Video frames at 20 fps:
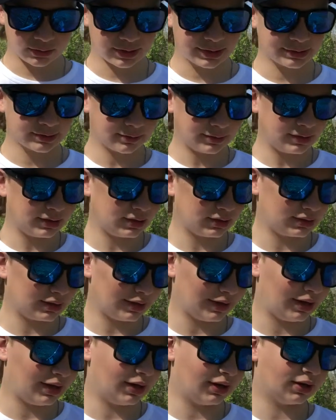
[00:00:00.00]
this one is
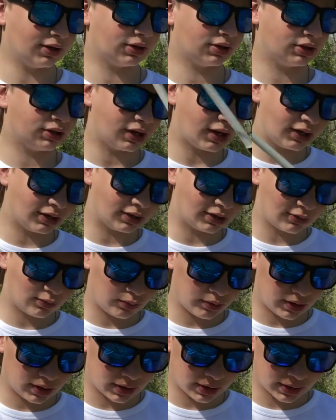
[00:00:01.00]
a
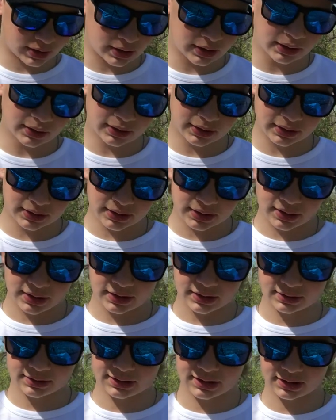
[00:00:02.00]
Shakespeare
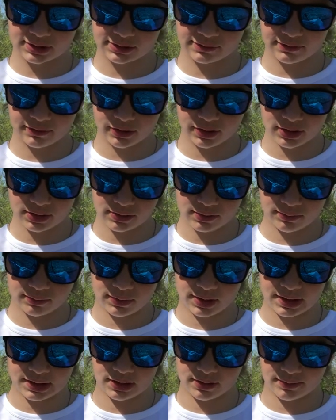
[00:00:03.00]
six foot
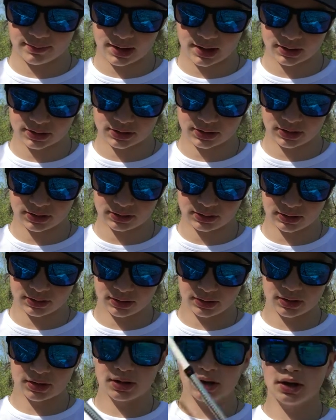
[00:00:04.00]
medium action.
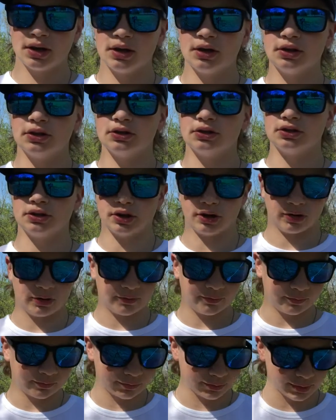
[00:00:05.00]
So
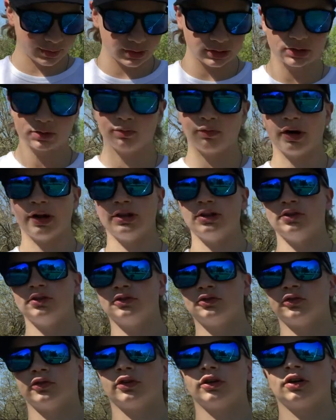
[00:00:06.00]
this is what I
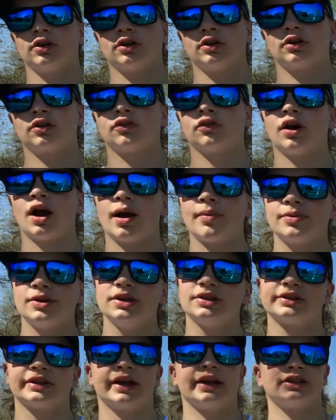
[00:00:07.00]
use for
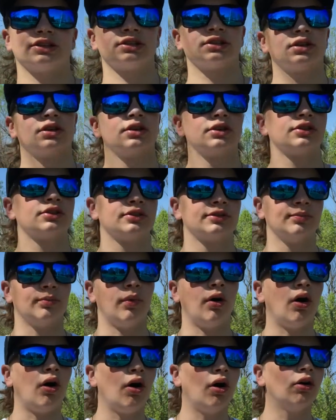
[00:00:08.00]
crappie slash
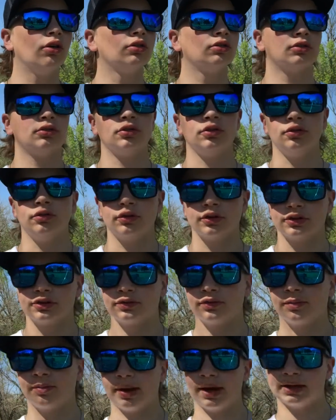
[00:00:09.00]
small lures
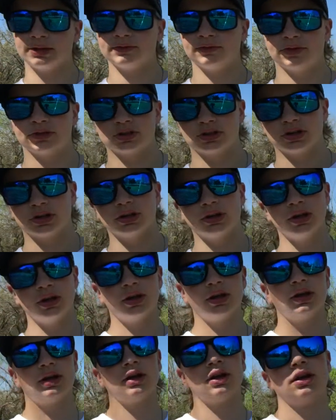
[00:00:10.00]
for bass fishing.
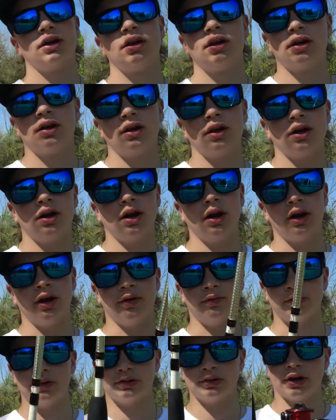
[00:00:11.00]

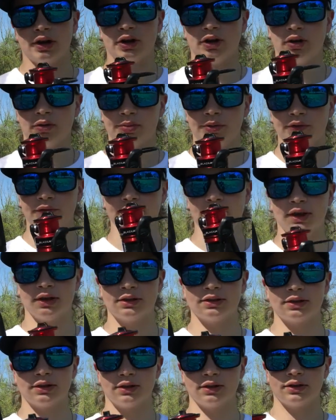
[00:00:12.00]
Um, it's on an open
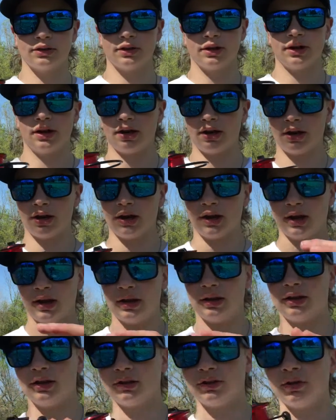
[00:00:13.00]
face
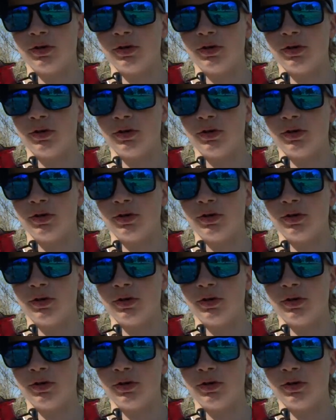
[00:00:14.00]
and this